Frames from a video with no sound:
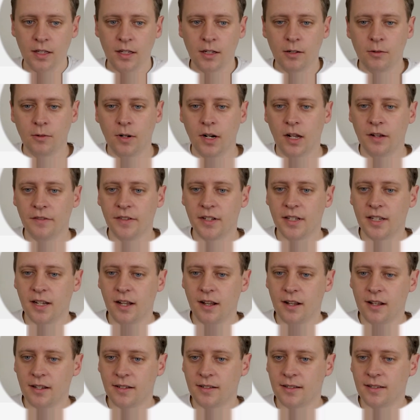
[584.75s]
when other
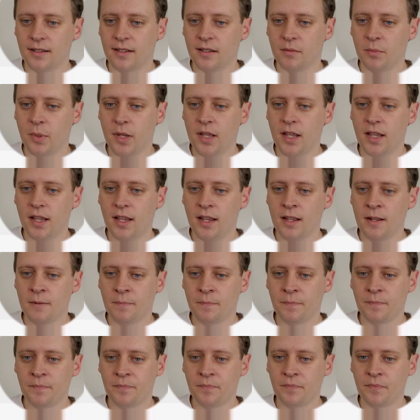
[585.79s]
tasks appear
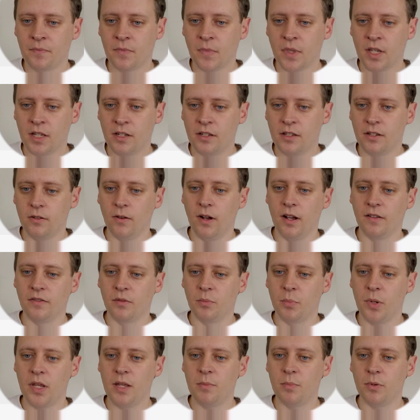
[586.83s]
to other
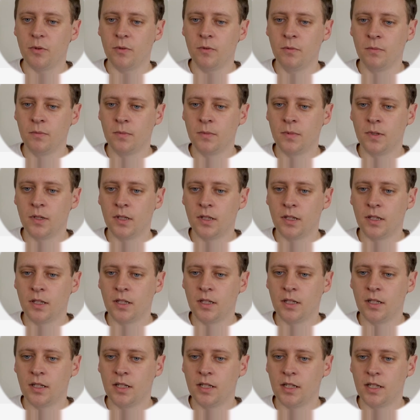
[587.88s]
people,
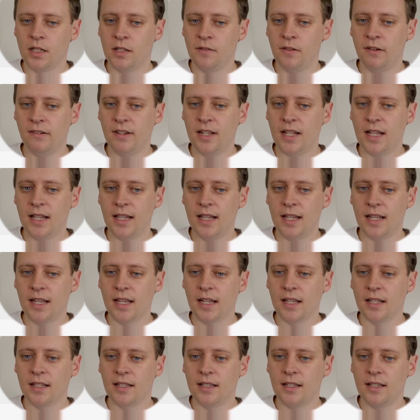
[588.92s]
it's very
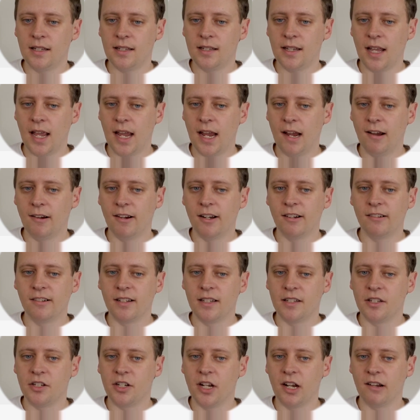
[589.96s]
clear. This area
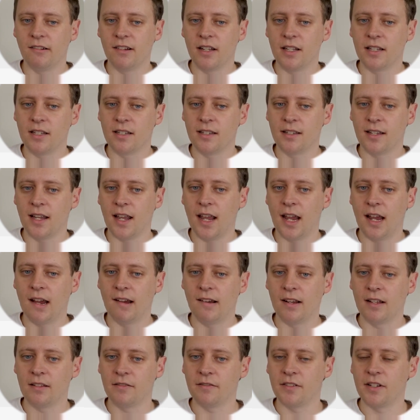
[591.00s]
is Jerry's
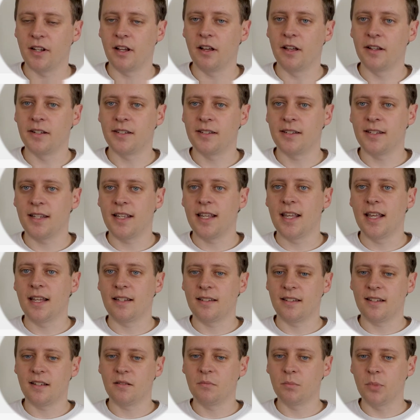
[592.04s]
area of tasks that he has
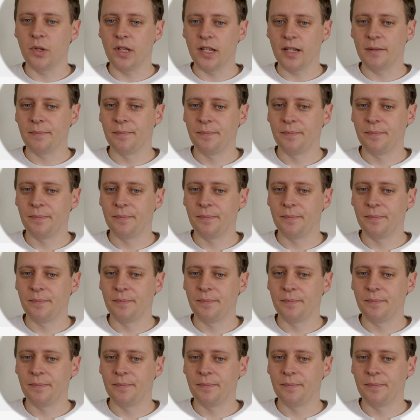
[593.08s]
to complete.